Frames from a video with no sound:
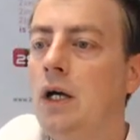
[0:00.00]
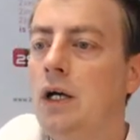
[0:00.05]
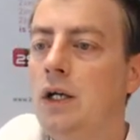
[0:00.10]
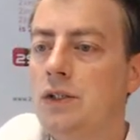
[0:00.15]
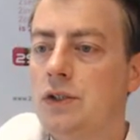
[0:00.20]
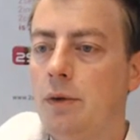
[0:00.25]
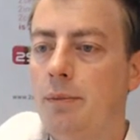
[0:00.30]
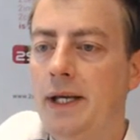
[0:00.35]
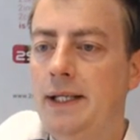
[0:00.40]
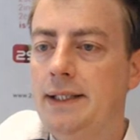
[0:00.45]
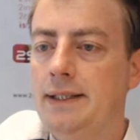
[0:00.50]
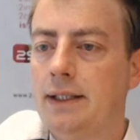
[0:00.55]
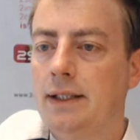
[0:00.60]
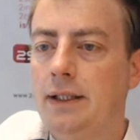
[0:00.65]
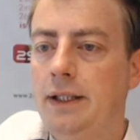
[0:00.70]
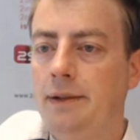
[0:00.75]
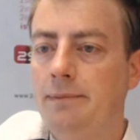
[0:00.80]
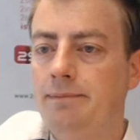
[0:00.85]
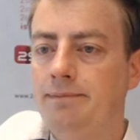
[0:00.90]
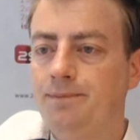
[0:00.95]
So
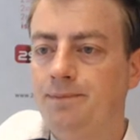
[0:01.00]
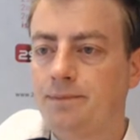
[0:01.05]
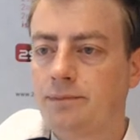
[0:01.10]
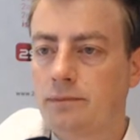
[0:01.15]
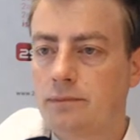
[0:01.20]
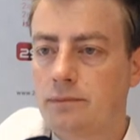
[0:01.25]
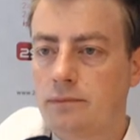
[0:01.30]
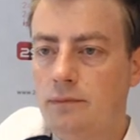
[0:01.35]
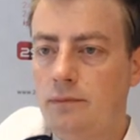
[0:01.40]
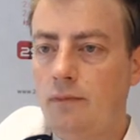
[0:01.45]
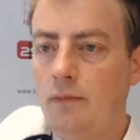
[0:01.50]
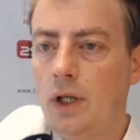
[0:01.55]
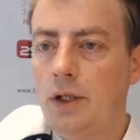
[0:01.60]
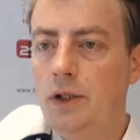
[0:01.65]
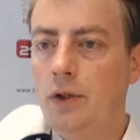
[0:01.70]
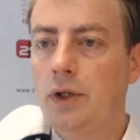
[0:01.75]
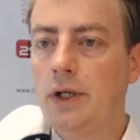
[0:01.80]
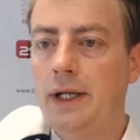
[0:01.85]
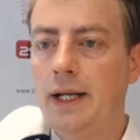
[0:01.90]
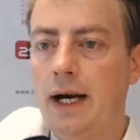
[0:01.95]
basically,
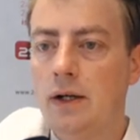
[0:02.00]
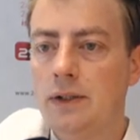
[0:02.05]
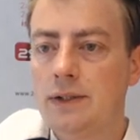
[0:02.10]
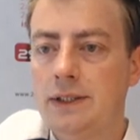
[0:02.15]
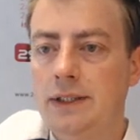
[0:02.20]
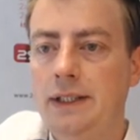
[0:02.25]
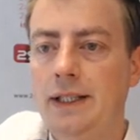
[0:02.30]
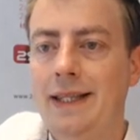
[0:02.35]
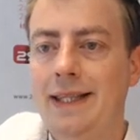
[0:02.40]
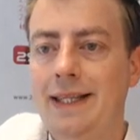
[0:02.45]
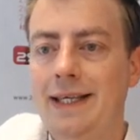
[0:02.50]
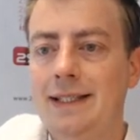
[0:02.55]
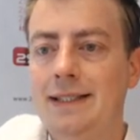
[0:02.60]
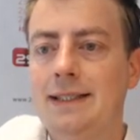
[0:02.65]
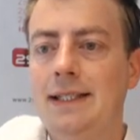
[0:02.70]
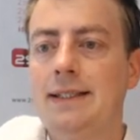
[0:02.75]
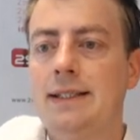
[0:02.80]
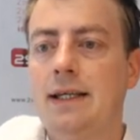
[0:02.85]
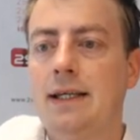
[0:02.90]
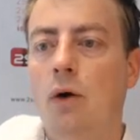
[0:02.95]
you can now see this
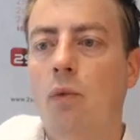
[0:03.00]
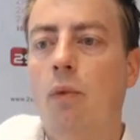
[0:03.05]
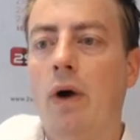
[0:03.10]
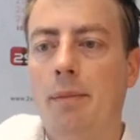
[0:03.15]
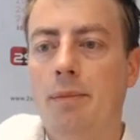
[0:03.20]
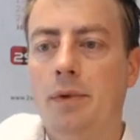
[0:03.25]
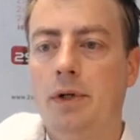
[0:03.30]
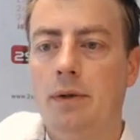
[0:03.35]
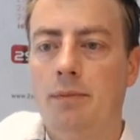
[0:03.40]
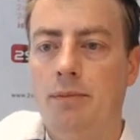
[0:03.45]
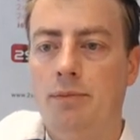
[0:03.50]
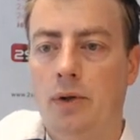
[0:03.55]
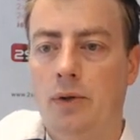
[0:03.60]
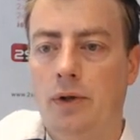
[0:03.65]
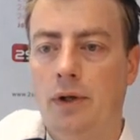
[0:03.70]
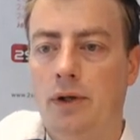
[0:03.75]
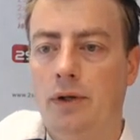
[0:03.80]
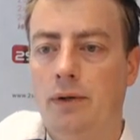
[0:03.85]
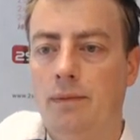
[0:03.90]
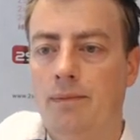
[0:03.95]
is a web
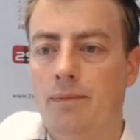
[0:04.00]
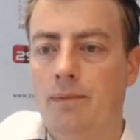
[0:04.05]
component.